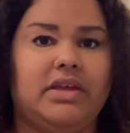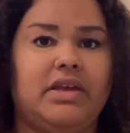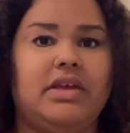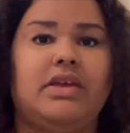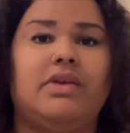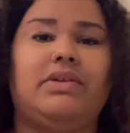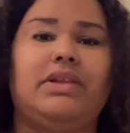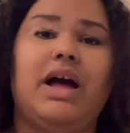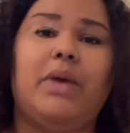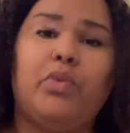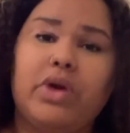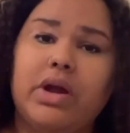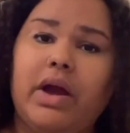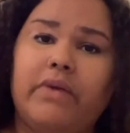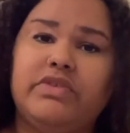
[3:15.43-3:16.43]
You're a lot more
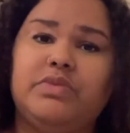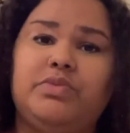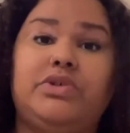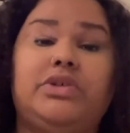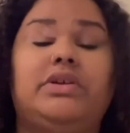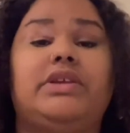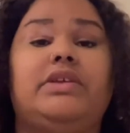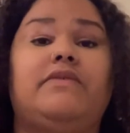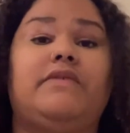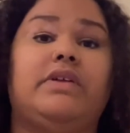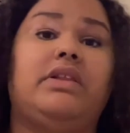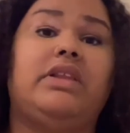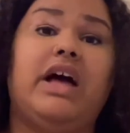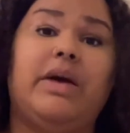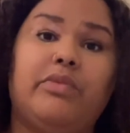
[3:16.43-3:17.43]
comfortable and you feel a
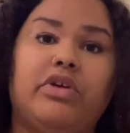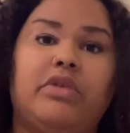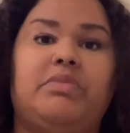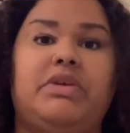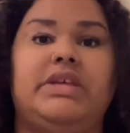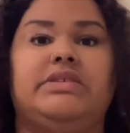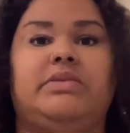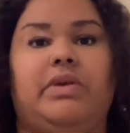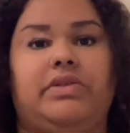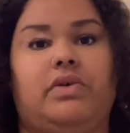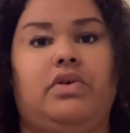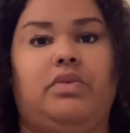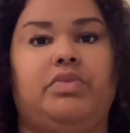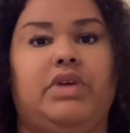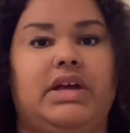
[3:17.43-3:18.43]
lot more at peace about the
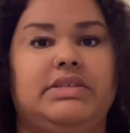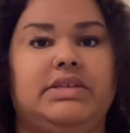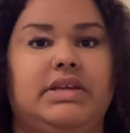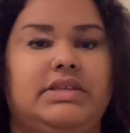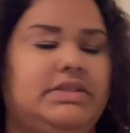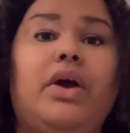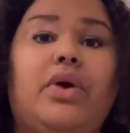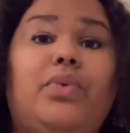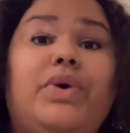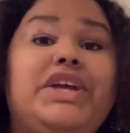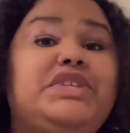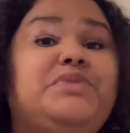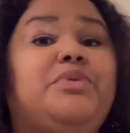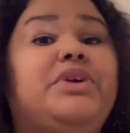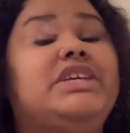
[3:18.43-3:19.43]
whole process.
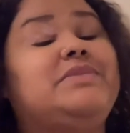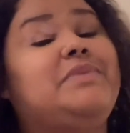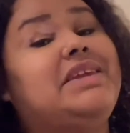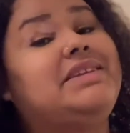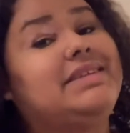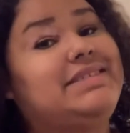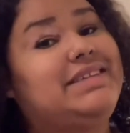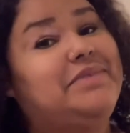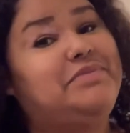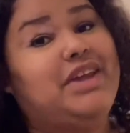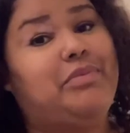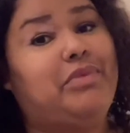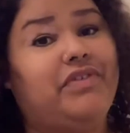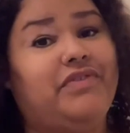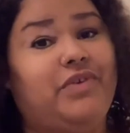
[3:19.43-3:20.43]
Which brings me to tip
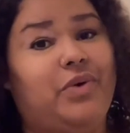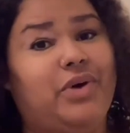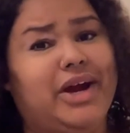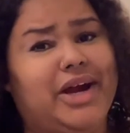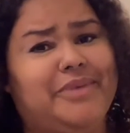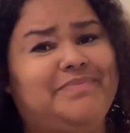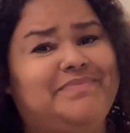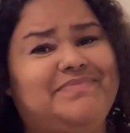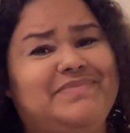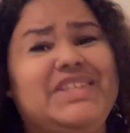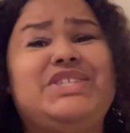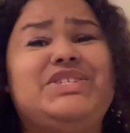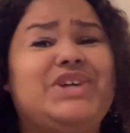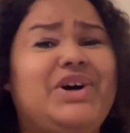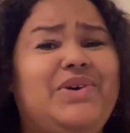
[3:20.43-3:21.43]
number 4.
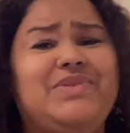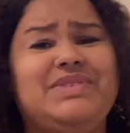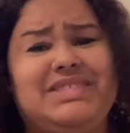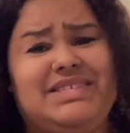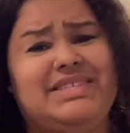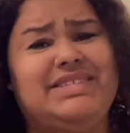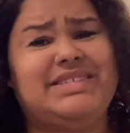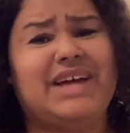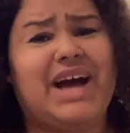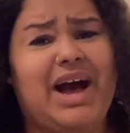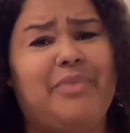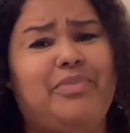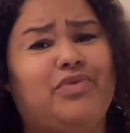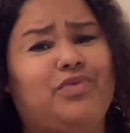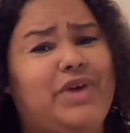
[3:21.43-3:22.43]
Don't
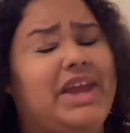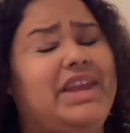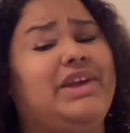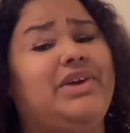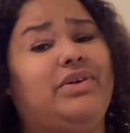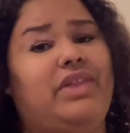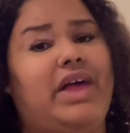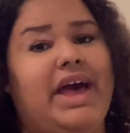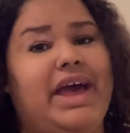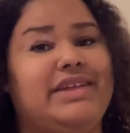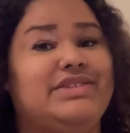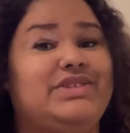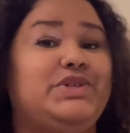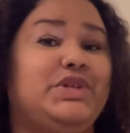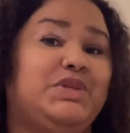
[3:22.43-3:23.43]
stop running your
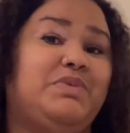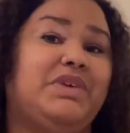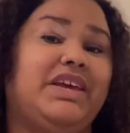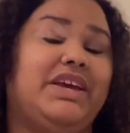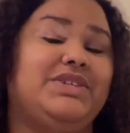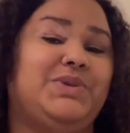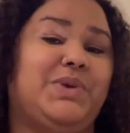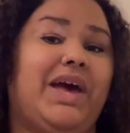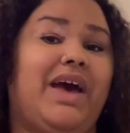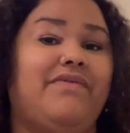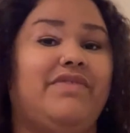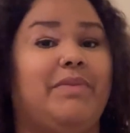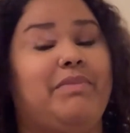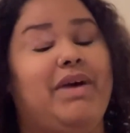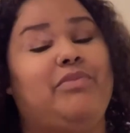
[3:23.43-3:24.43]
lines just because you have
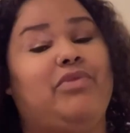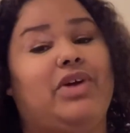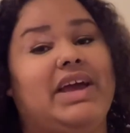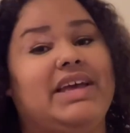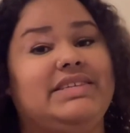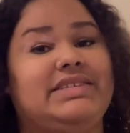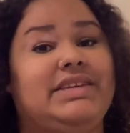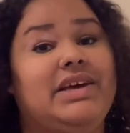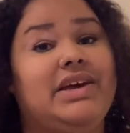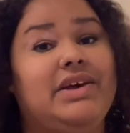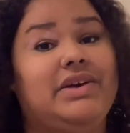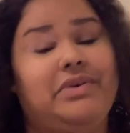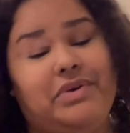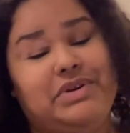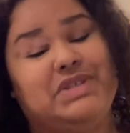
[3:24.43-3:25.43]
them memorized
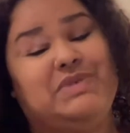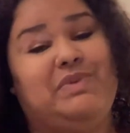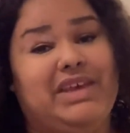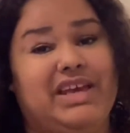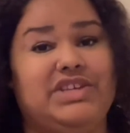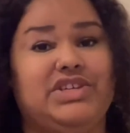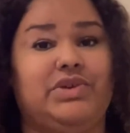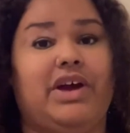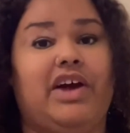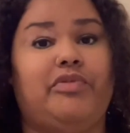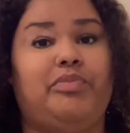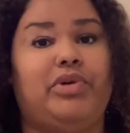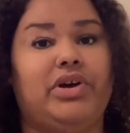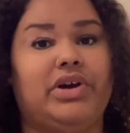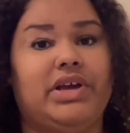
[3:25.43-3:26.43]
or just because you're off
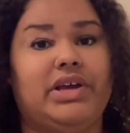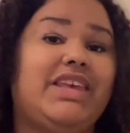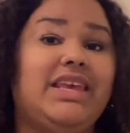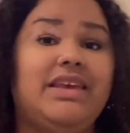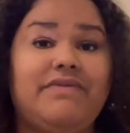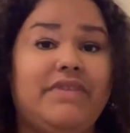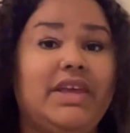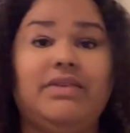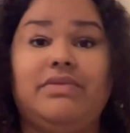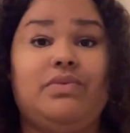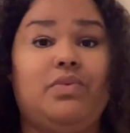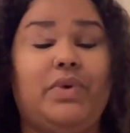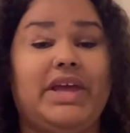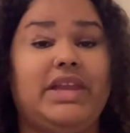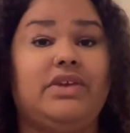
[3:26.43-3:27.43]
book. Even
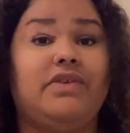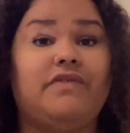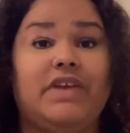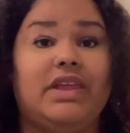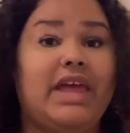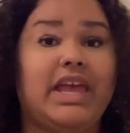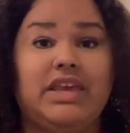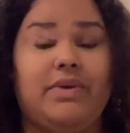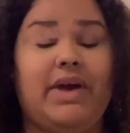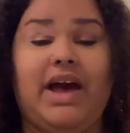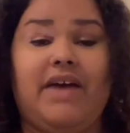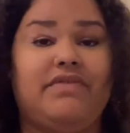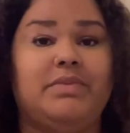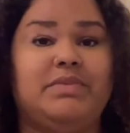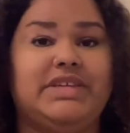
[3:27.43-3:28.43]
when you feel like you
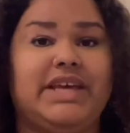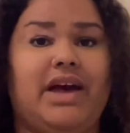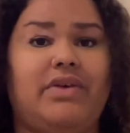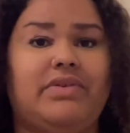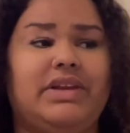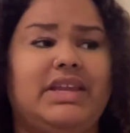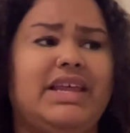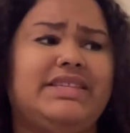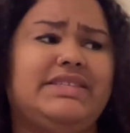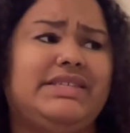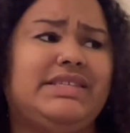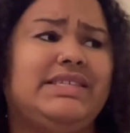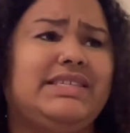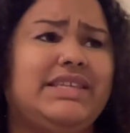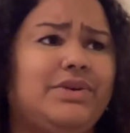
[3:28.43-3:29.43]
have them down, it's
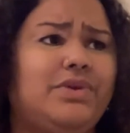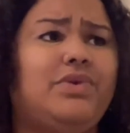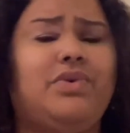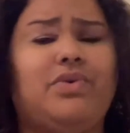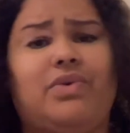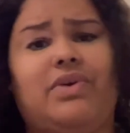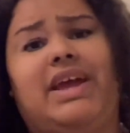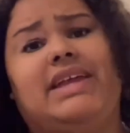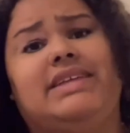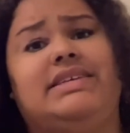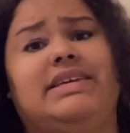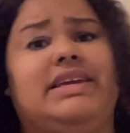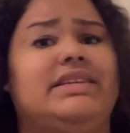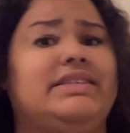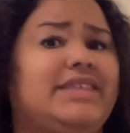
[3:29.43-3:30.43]
still great to
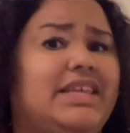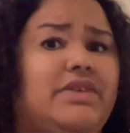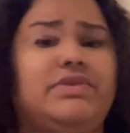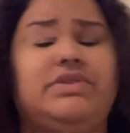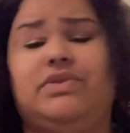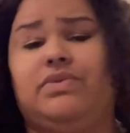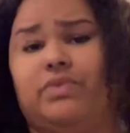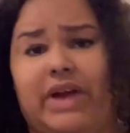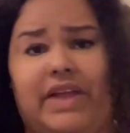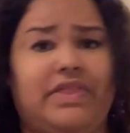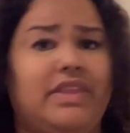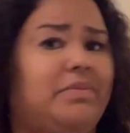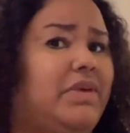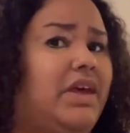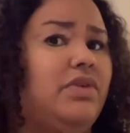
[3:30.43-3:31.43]
continue to run
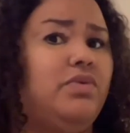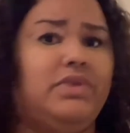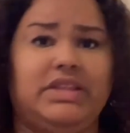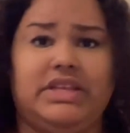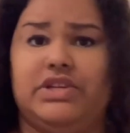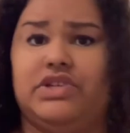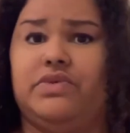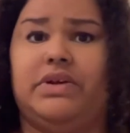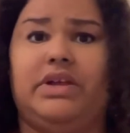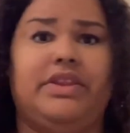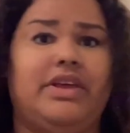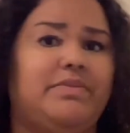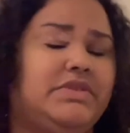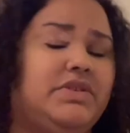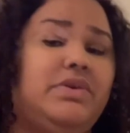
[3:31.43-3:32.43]
them and really drill
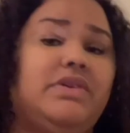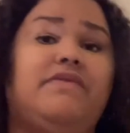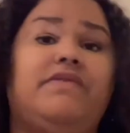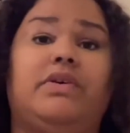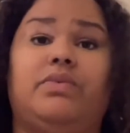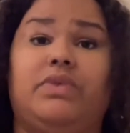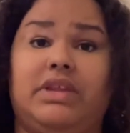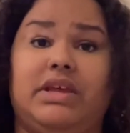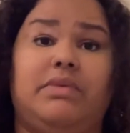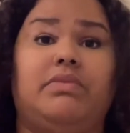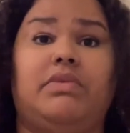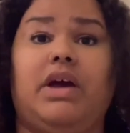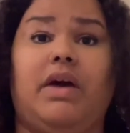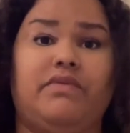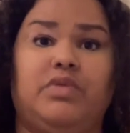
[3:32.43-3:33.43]
them so you feel really
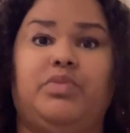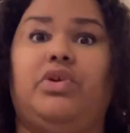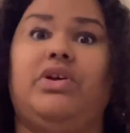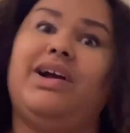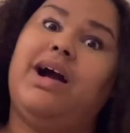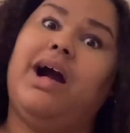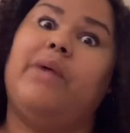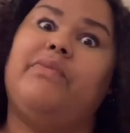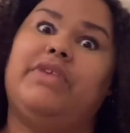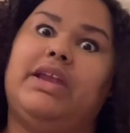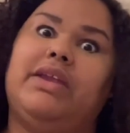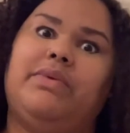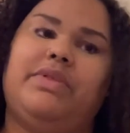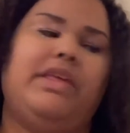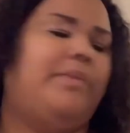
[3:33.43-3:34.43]
comfortable and
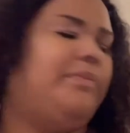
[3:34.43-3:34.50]
confident with them.